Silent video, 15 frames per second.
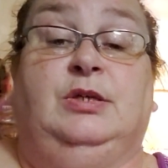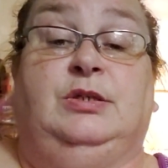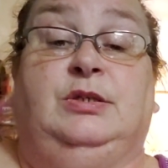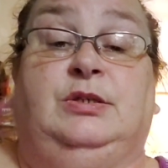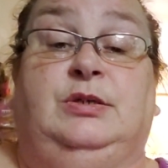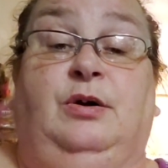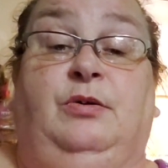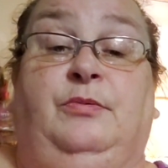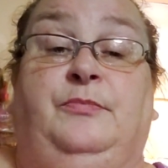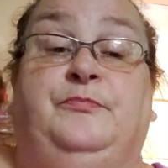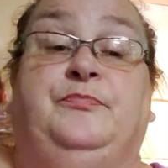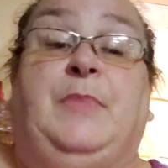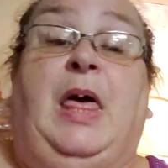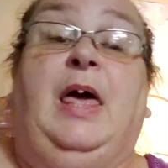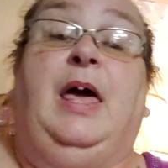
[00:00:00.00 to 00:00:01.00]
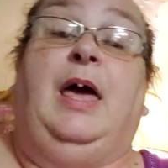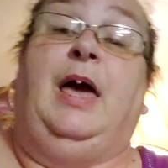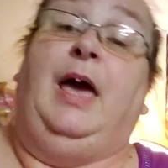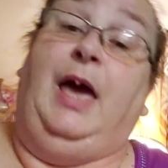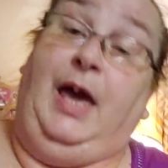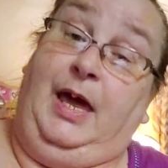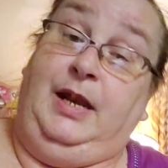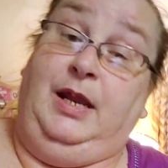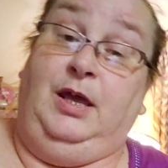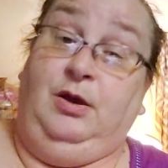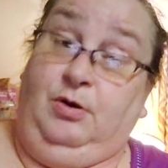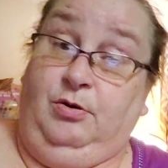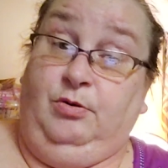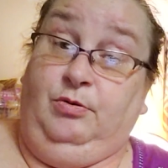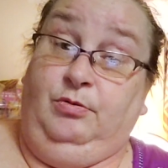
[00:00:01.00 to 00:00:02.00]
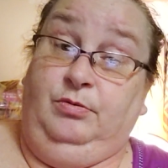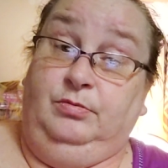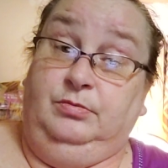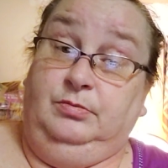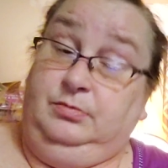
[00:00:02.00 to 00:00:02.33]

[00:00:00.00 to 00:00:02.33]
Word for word: So, anywho,